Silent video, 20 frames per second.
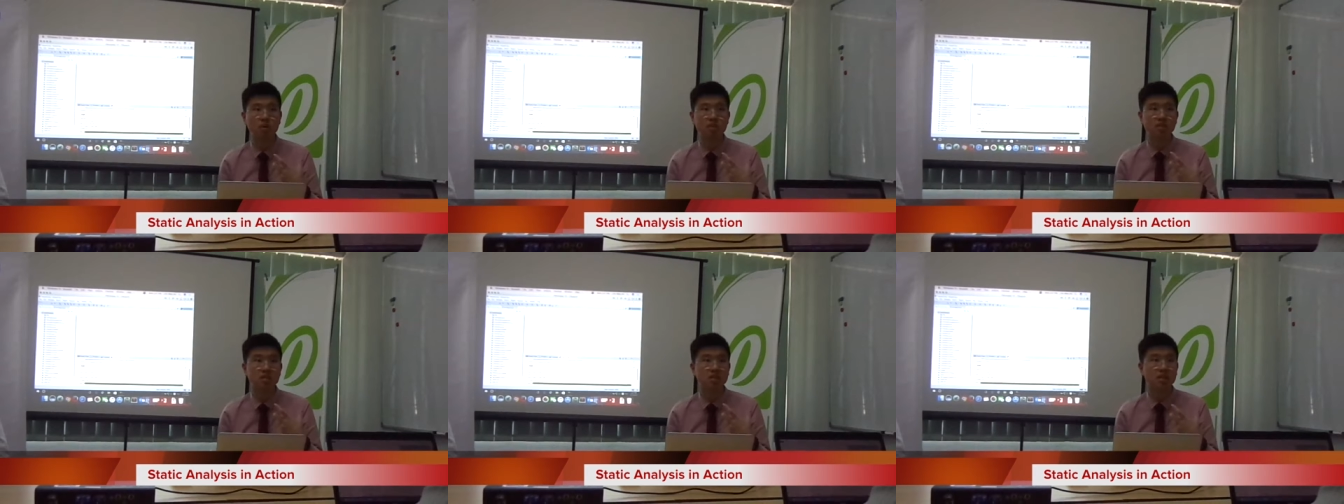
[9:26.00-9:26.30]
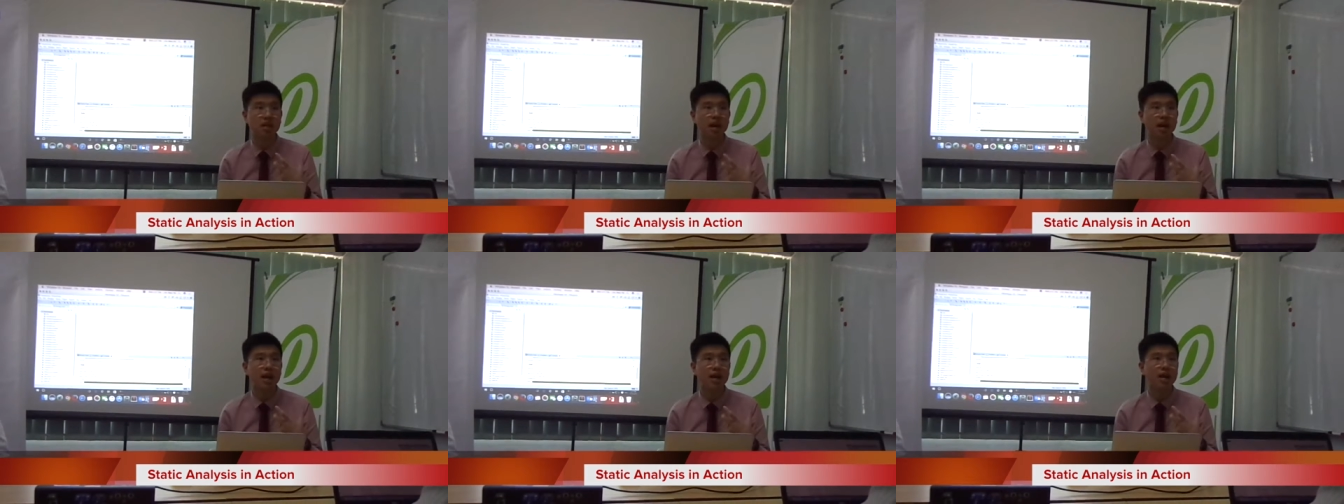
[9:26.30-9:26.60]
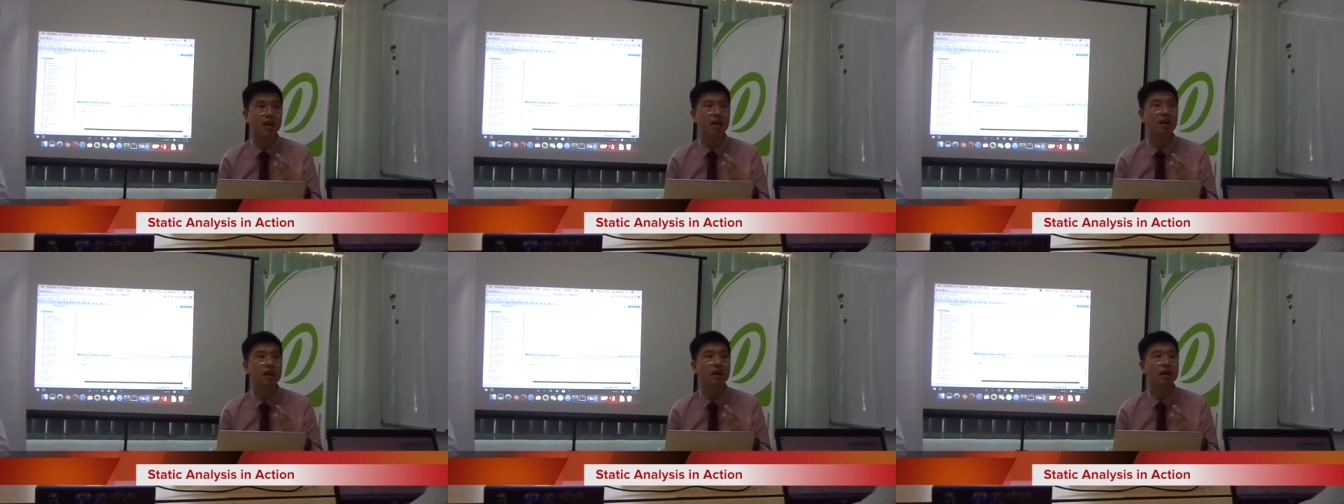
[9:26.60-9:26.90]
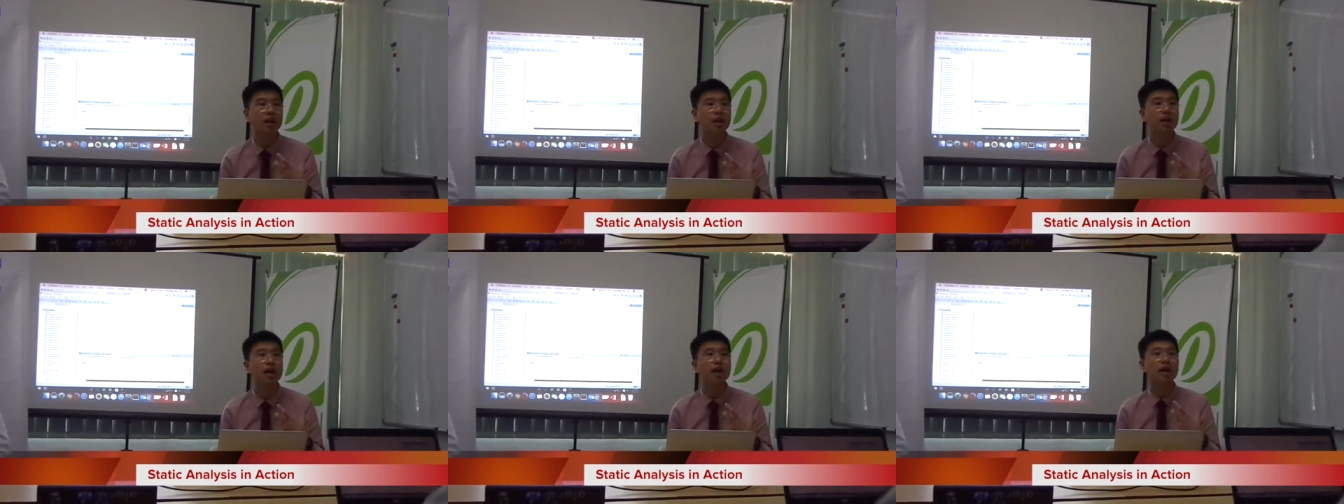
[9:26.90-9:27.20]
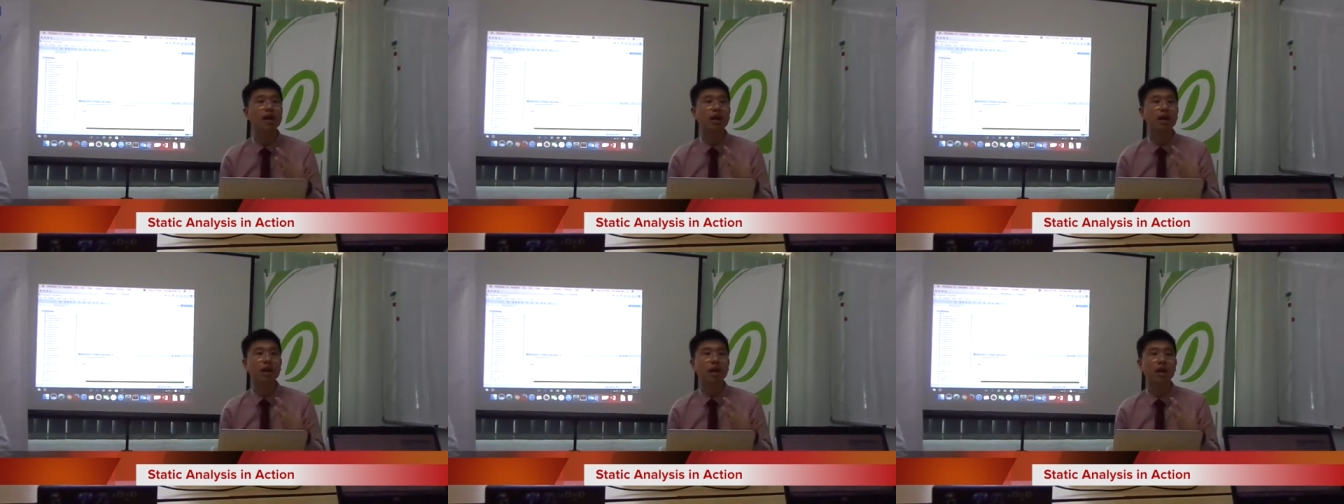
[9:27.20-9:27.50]
be scanned,
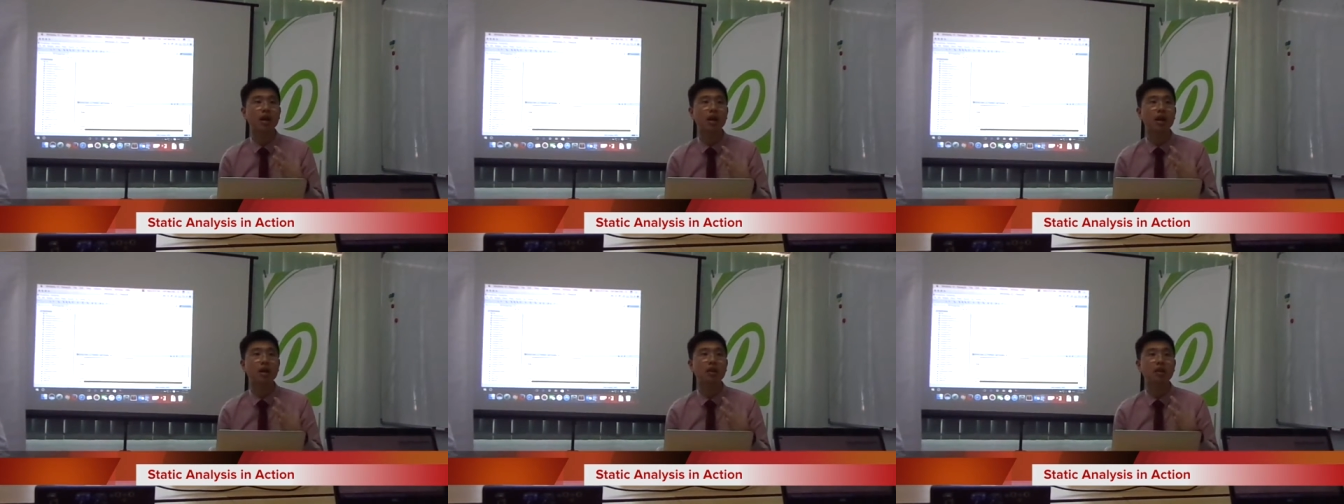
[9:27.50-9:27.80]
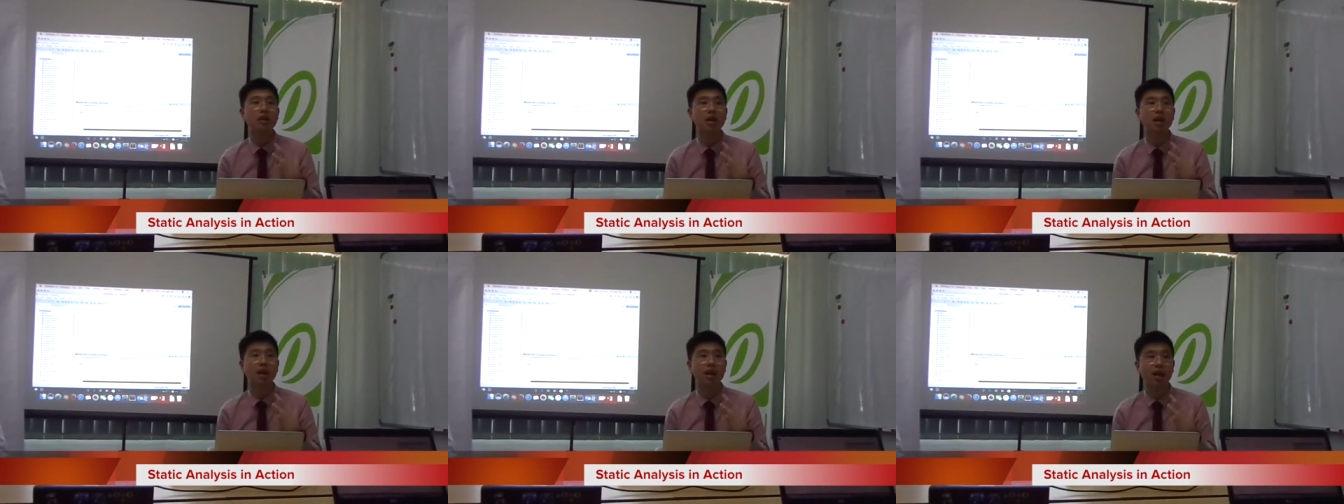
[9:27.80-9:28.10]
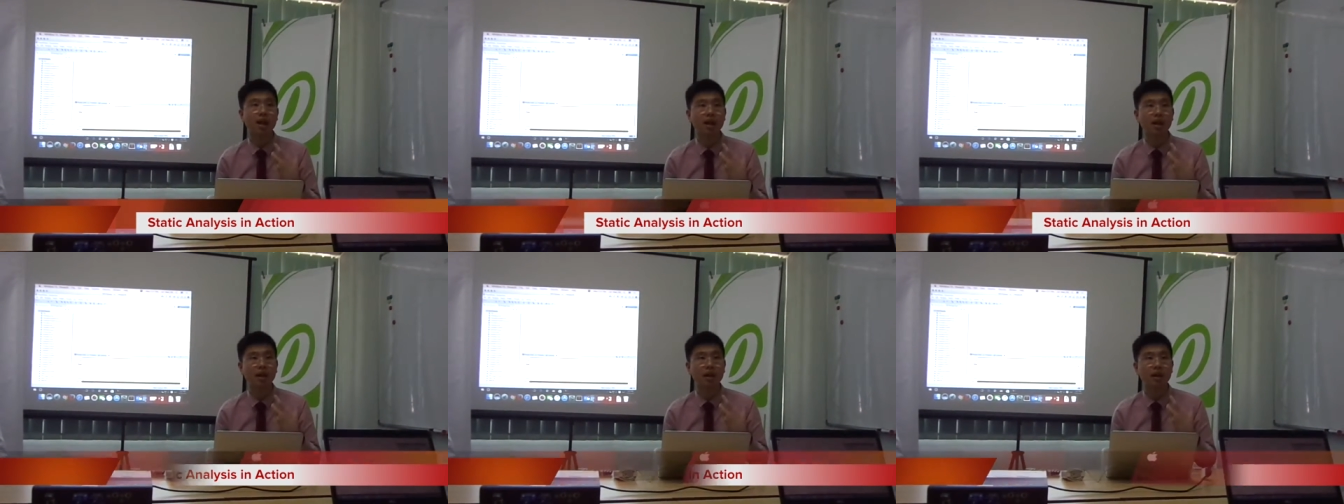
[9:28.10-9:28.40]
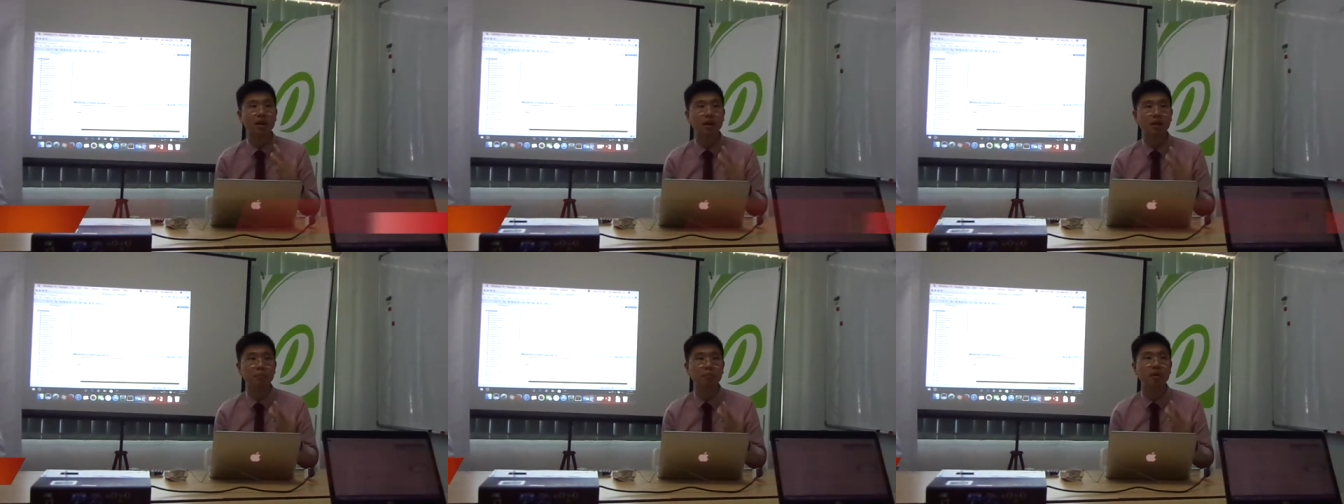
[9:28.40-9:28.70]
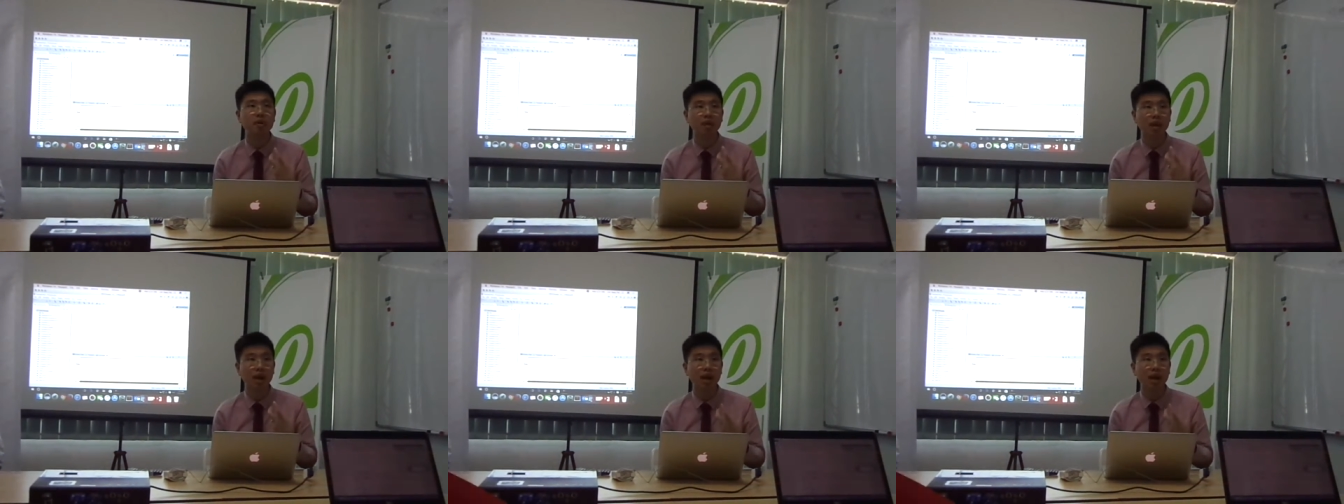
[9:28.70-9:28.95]
and then the number of